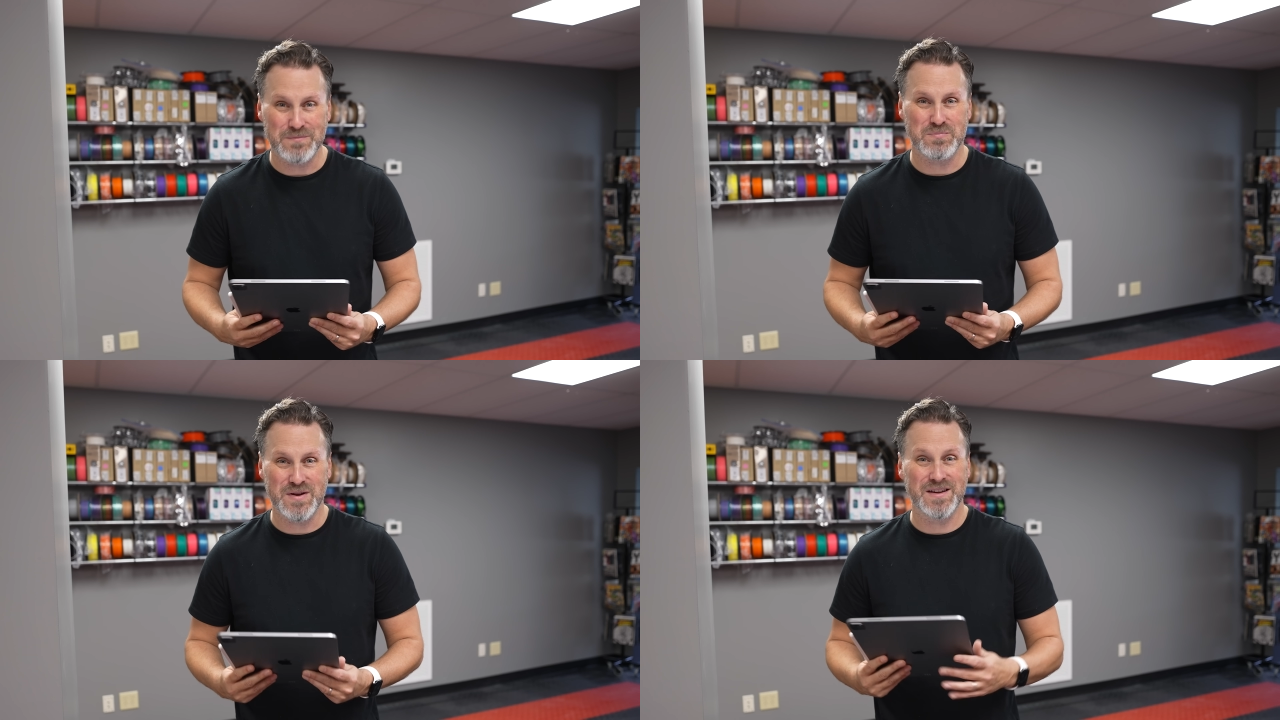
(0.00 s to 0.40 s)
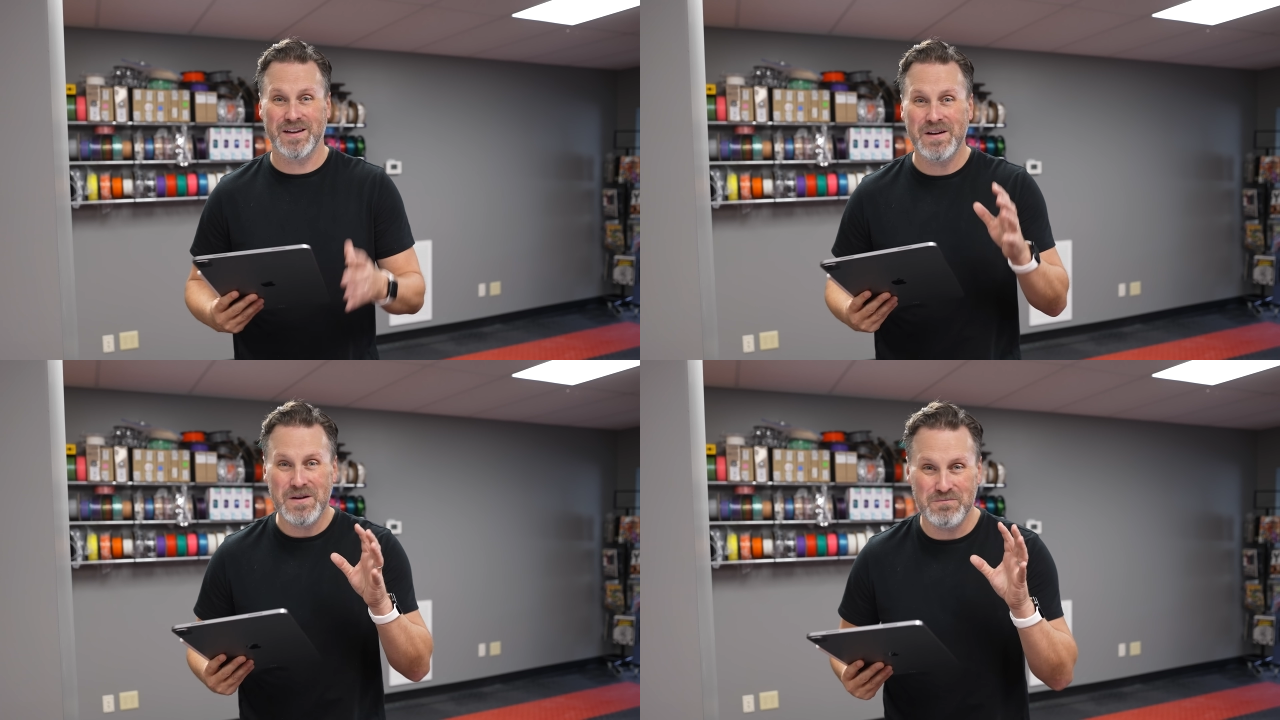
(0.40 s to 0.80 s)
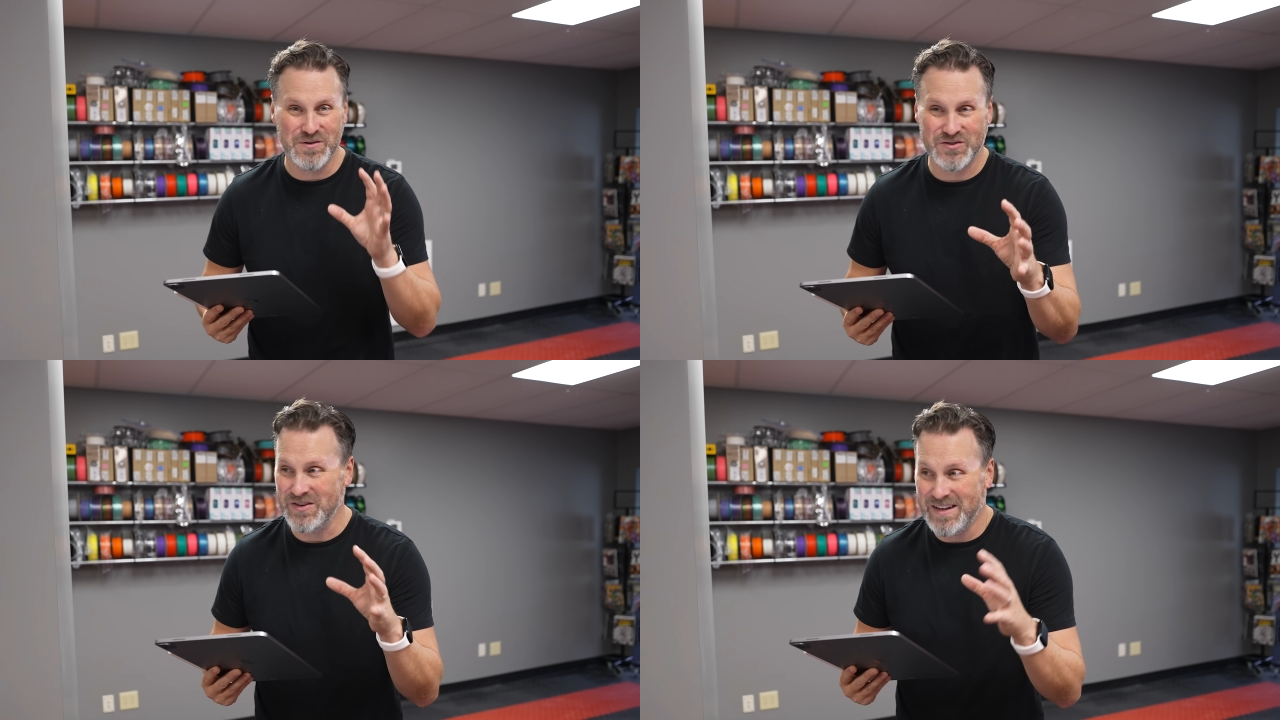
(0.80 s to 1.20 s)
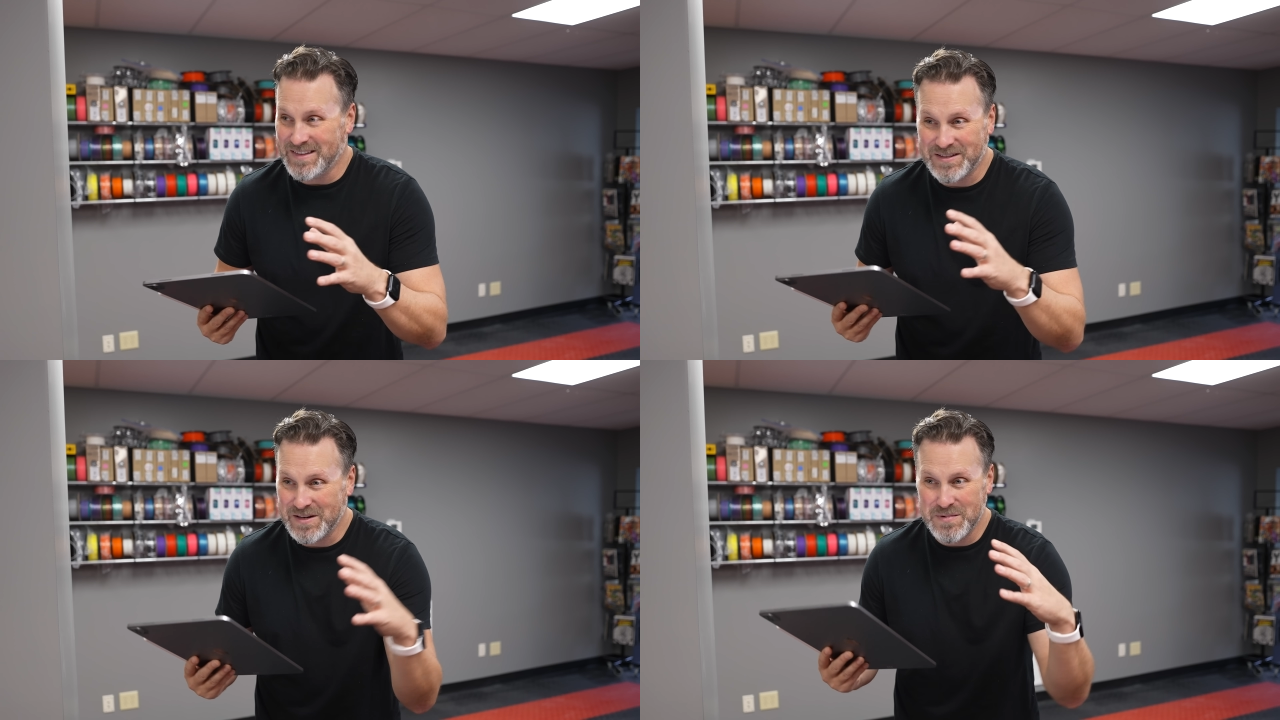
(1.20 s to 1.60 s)
big machine
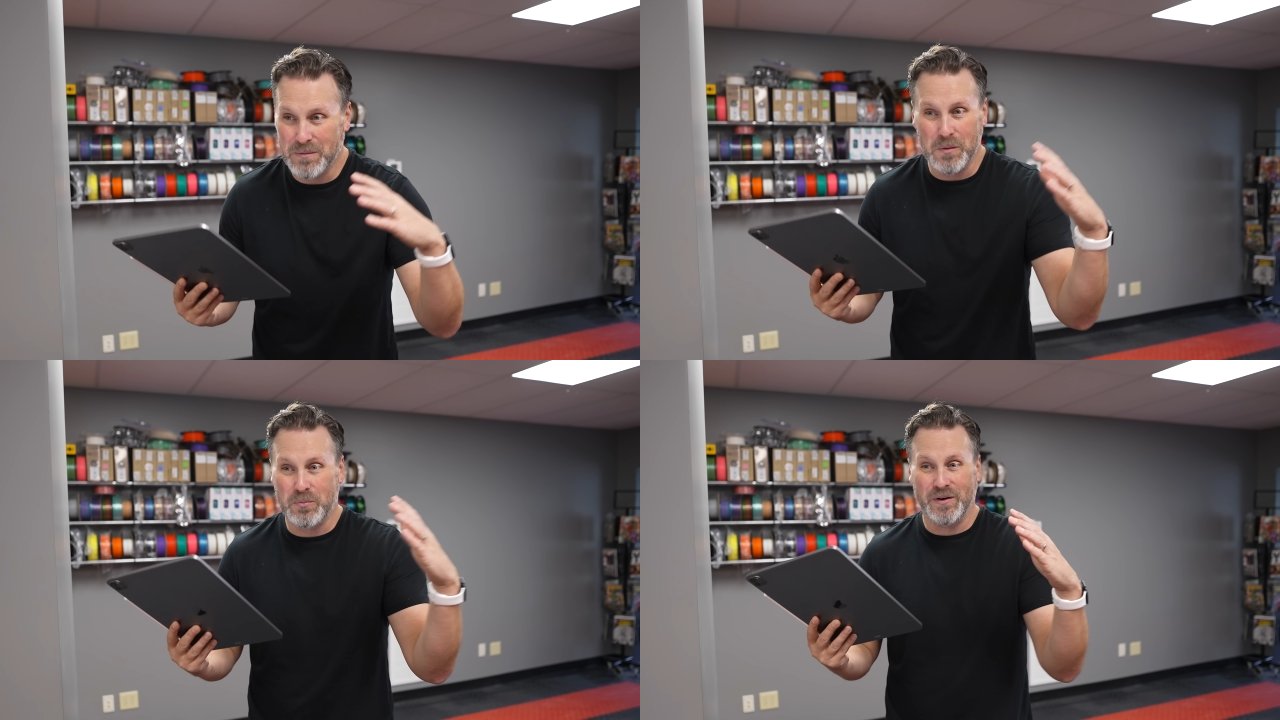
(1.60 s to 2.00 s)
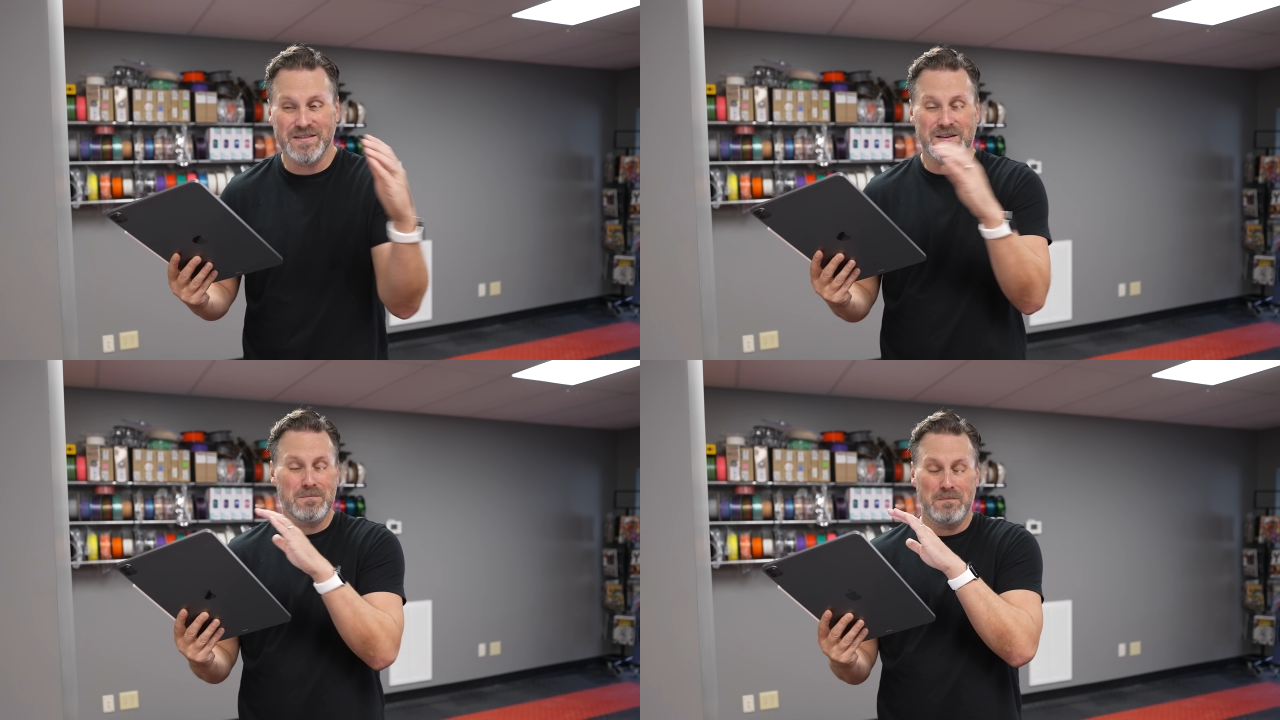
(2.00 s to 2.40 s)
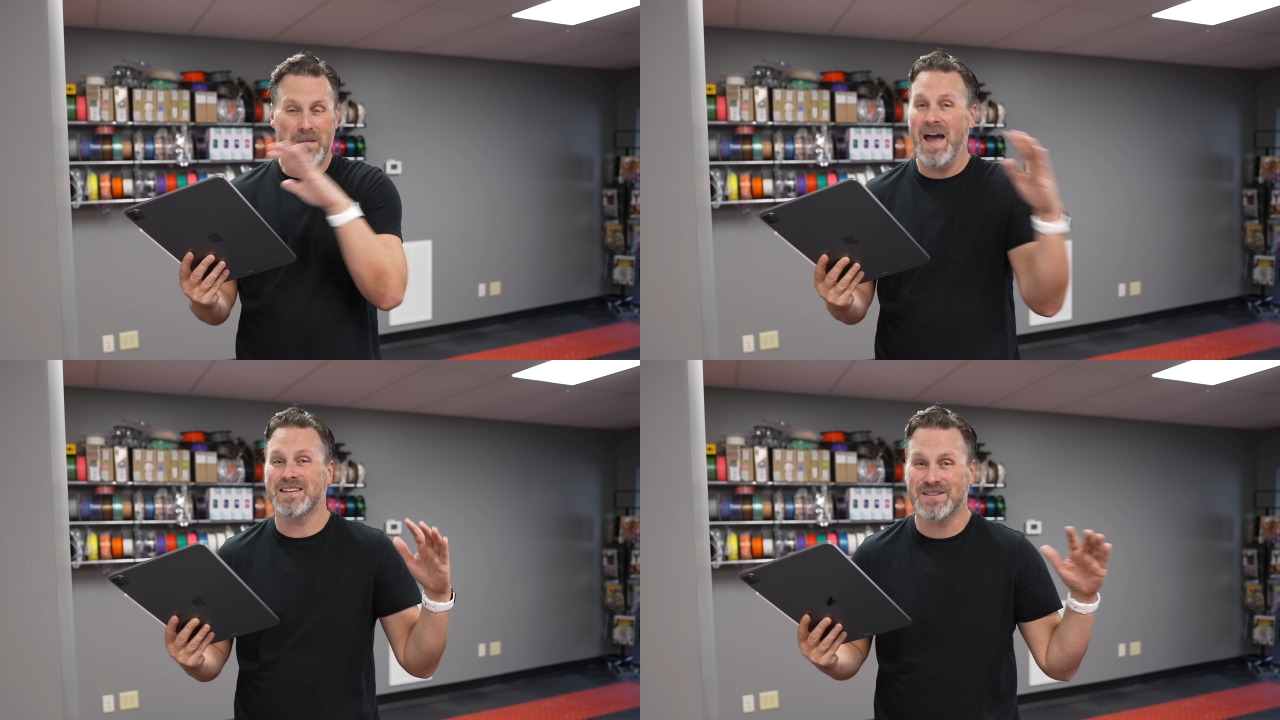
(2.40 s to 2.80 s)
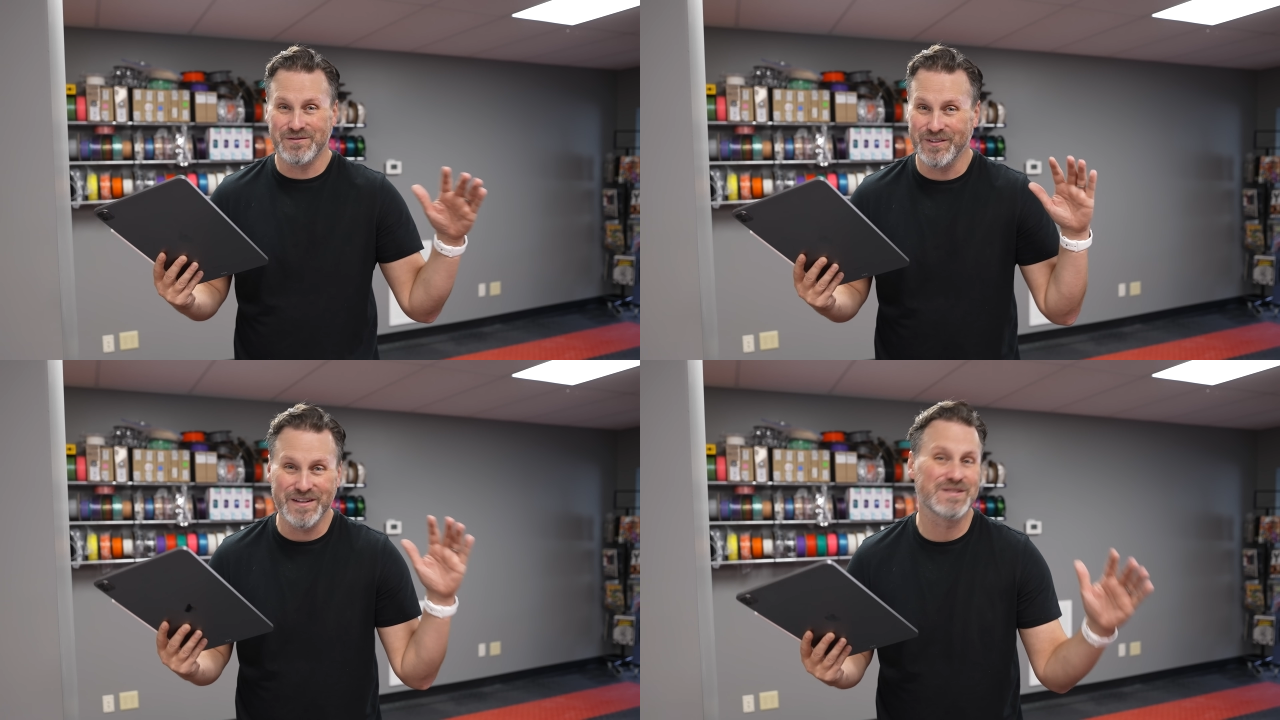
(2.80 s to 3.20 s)
that's gonna be able to print some
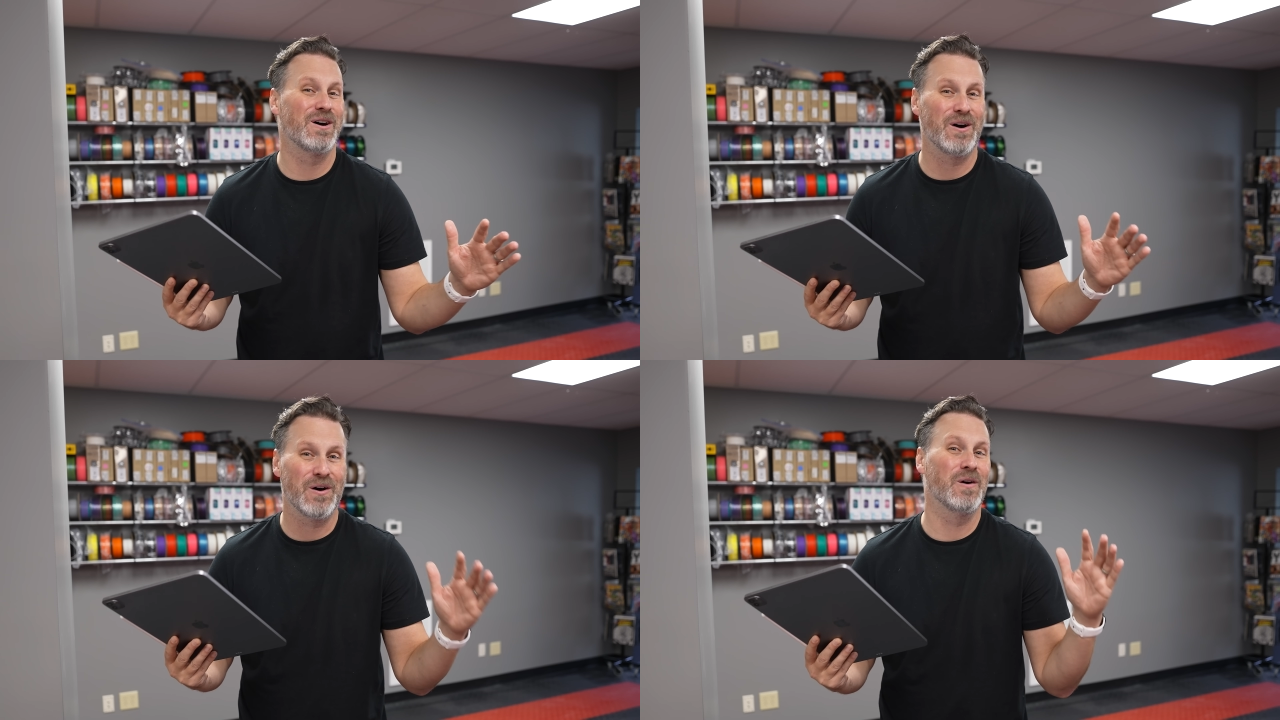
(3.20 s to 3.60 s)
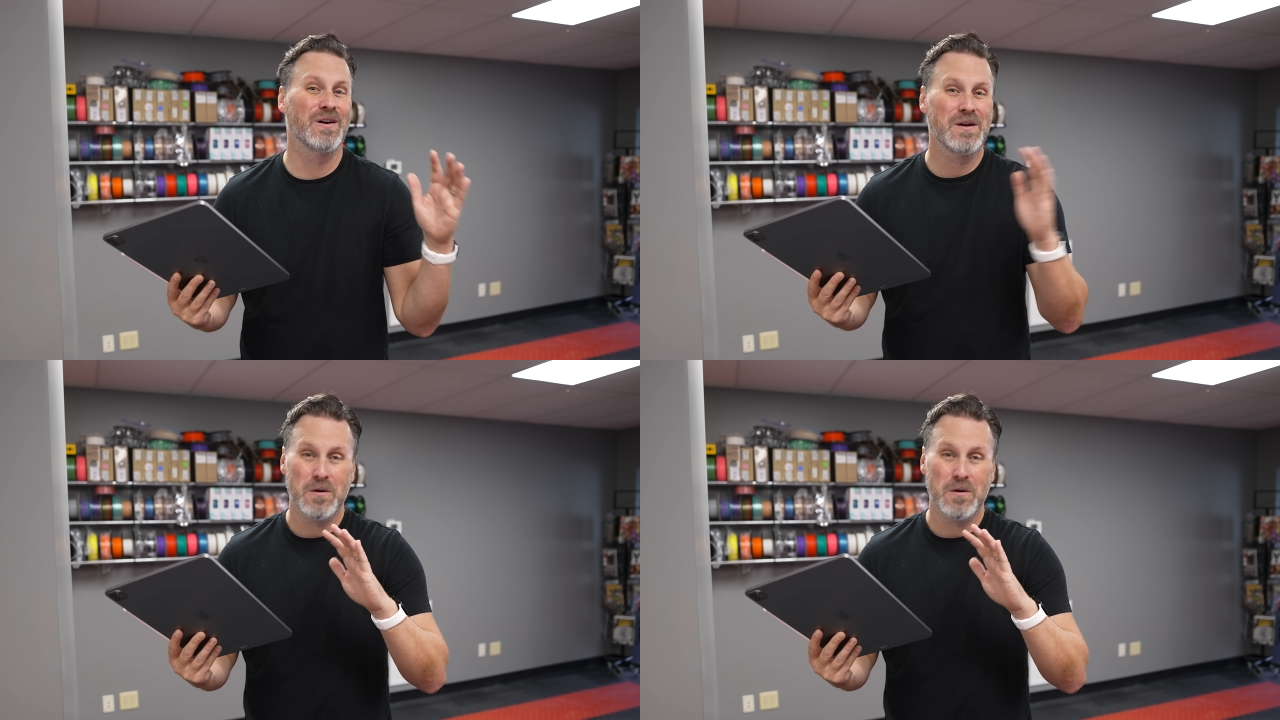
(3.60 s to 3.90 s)
massively tall